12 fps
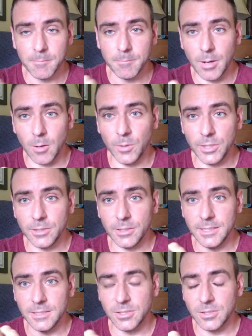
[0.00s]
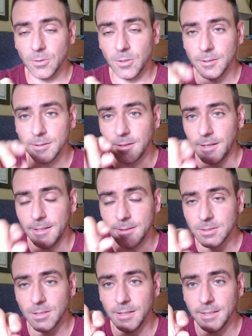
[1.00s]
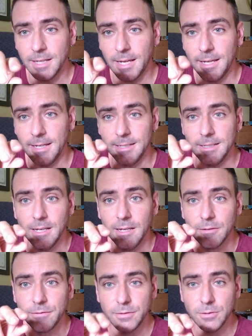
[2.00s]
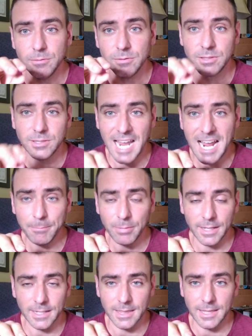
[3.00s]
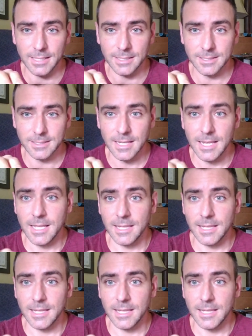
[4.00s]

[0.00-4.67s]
But when you're installing, installing a fuse tap like this,